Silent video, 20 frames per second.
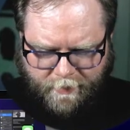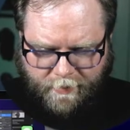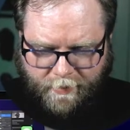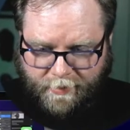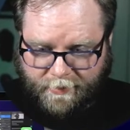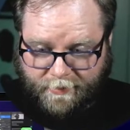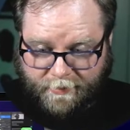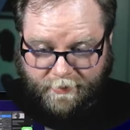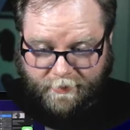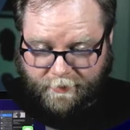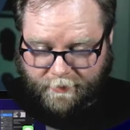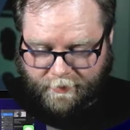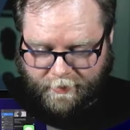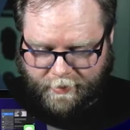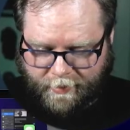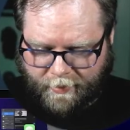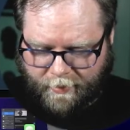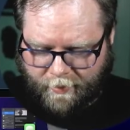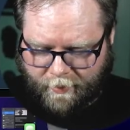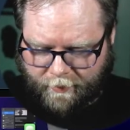That's
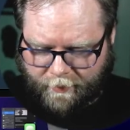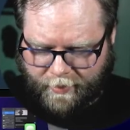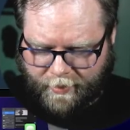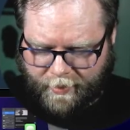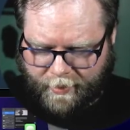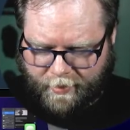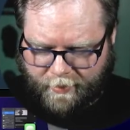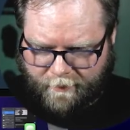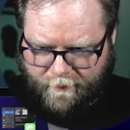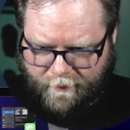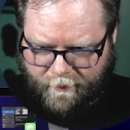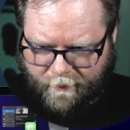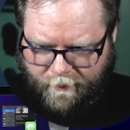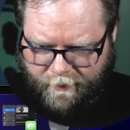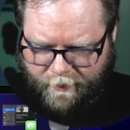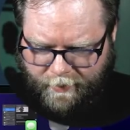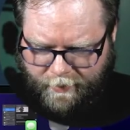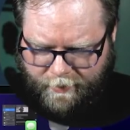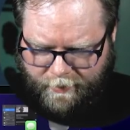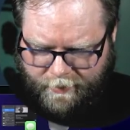literally all we need
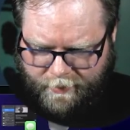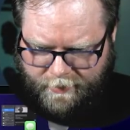for it.